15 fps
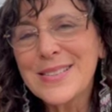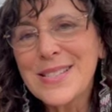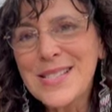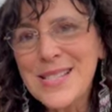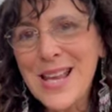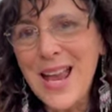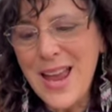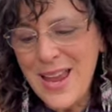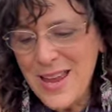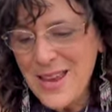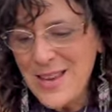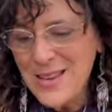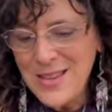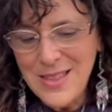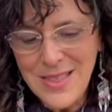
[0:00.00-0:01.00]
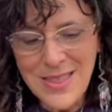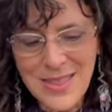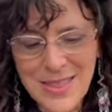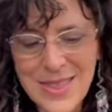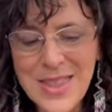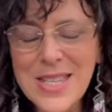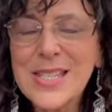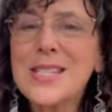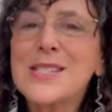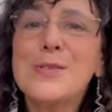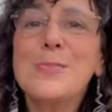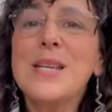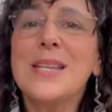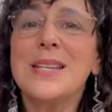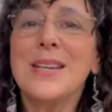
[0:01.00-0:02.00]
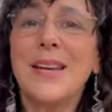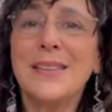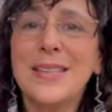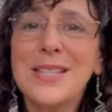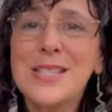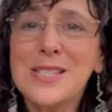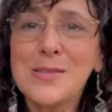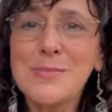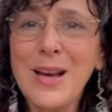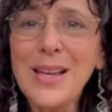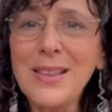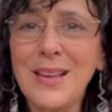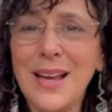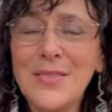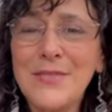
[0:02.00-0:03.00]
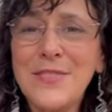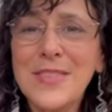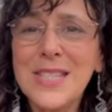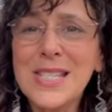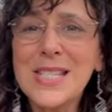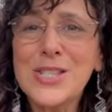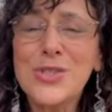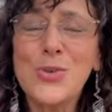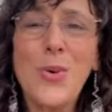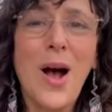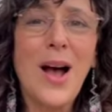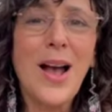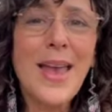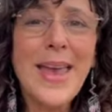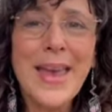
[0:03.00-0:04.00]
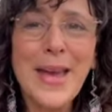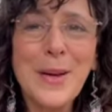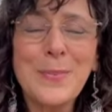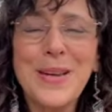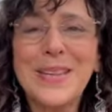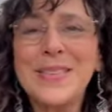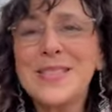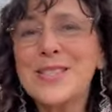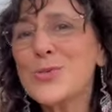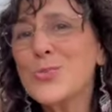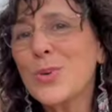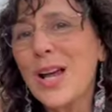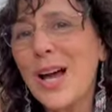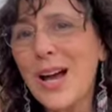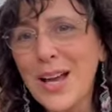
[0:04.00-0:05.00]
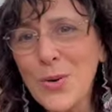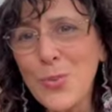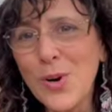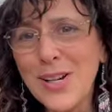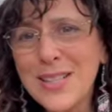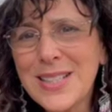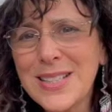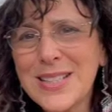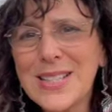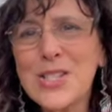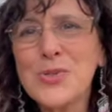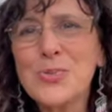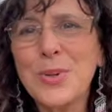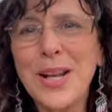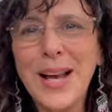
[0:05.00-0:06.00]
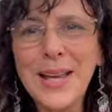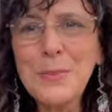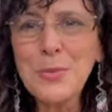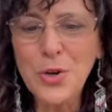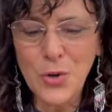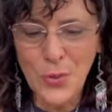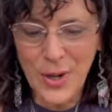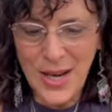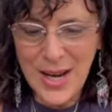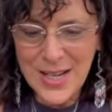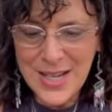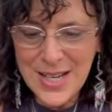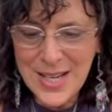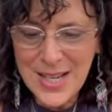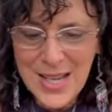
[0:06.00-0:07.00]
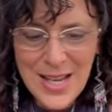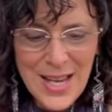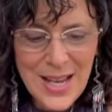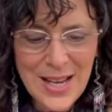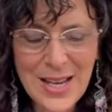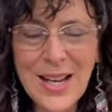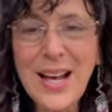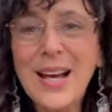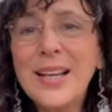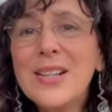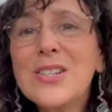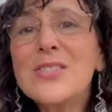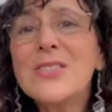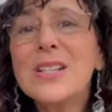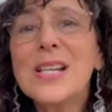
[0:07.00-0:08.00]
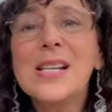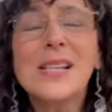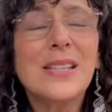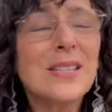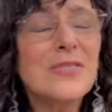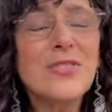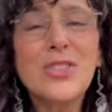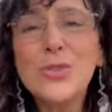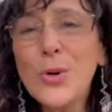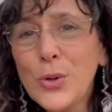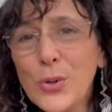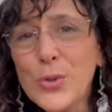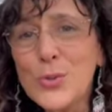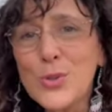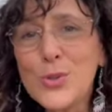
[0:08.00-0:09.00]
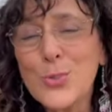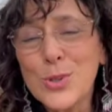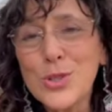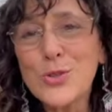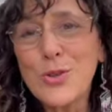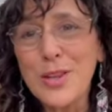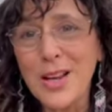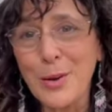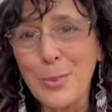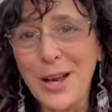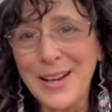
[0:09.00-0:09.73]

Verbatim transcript: to say, this is me and this is my life. This is who I am and this is what I want and this is what I'm creating. And I don't give two hoots what you think